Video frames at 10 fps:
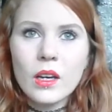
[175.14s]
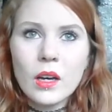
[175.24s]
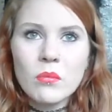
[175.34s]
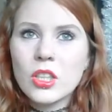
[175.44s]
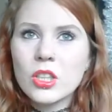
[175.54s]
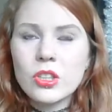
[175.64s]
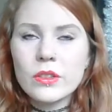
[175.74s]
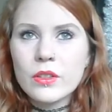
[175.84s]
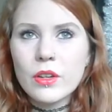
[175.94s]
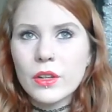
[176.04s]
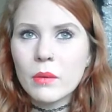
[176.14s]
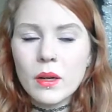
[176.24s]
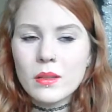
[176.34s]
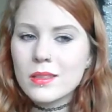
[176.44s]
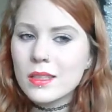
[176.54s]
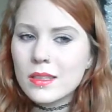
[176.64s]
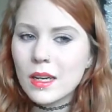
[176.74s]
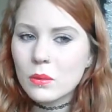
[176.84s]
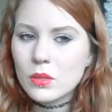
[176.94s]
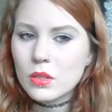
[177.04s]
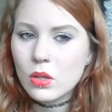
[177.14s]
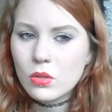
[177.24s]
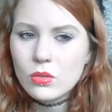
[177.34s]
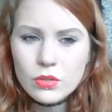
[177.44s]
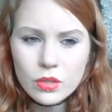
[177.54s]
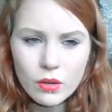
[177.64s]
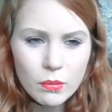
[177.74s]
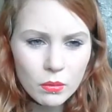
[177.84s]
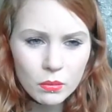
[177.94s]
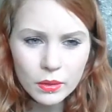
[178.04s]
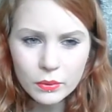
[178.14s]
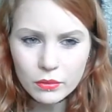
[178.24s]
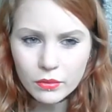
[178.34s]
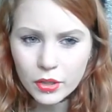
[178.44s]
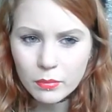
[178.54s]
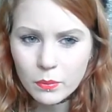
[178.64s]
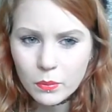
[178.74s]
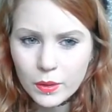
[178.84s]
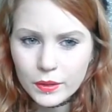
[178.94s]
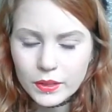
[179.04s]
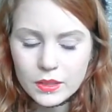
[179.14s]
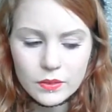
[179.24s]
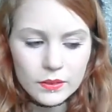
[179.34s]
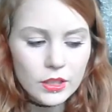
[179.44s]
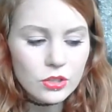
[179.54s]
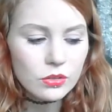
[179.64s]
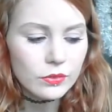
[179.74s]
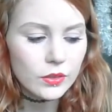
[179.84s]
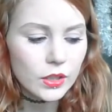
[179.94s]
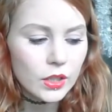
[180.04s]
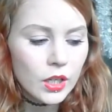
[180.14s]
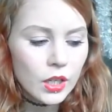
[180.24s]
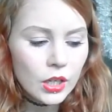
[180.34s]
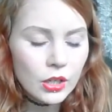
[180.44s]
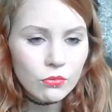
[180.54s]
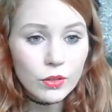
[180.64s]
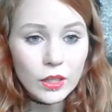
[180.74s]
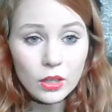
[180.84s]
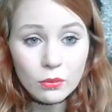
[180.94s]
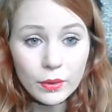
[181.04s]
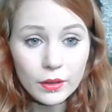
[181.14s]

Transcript: And my shifts are only about 6 hours long, so I probably wouldn't recommend wearing this foundation for really long